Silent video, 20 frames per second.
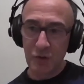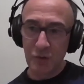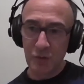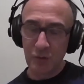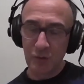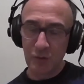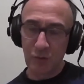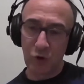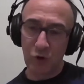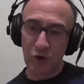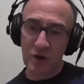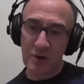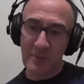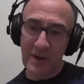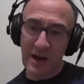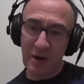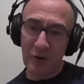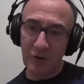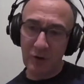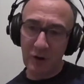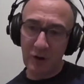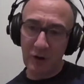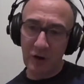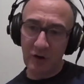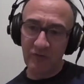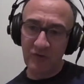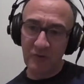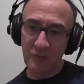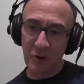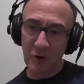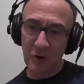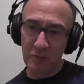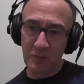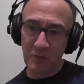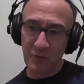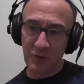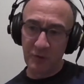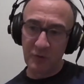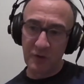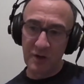pull them out of the bottom of
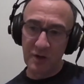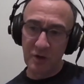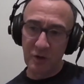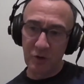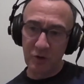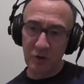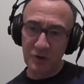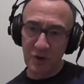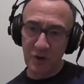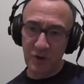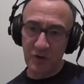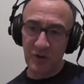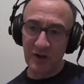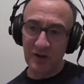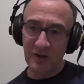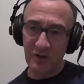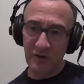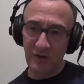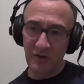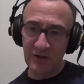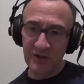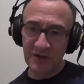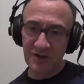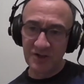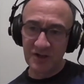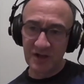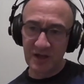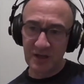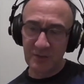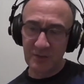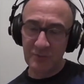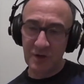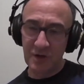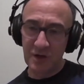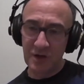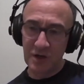3, or do you think this team